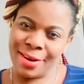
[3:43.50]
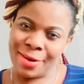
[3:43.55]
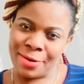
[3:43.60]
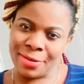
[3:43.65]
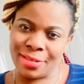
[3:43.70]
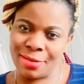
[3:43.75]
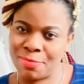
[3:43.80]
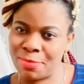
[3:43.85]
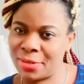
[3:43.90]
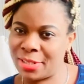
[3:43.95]

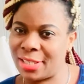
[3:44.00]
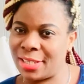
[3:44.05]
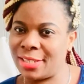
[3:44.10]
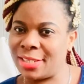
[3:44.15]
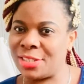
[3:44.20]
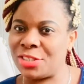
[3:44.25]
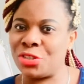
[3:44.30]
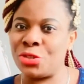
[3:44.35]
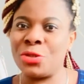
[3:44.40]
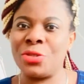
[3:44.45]
supporting
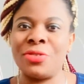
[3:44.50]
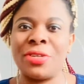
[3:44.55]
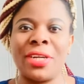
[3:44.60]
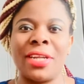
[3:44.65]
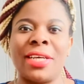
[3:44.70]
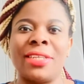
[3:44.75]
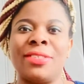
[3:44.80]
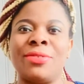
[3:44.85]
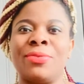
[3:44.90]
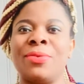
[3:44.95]
the children
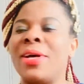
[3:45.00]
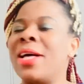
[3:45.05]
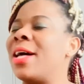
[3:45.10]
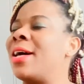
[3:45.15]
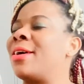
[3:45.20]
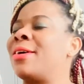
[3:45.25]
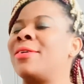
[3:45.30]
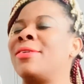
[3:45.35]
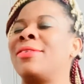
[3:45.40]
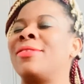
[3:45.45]
as
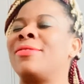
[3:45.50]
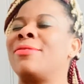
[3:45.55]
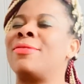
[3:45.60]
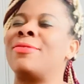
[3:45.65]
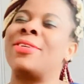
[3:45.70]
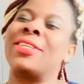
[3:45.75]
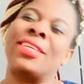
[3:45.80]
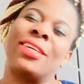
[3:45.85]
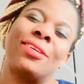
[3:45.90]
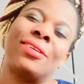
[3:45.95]
well,
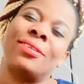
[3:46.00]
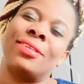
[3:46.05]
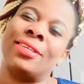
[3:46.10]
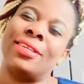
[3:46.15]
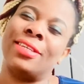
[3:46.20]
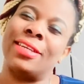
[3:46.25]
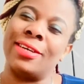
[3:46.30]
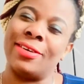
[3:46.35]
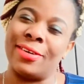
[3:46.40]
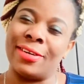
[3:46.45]
when it,
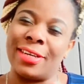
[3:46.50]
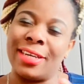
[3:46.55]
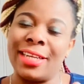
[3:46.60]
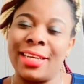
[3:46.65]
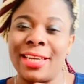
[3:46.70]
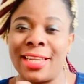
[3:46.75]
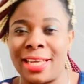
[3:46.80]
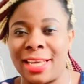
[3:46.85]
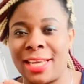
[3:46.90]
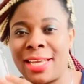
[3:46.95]
you know,
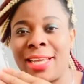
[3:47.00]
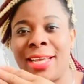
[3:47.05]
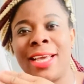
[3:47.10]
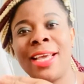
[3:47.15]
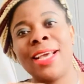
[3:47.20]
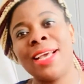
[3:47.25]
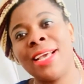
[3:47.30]
in the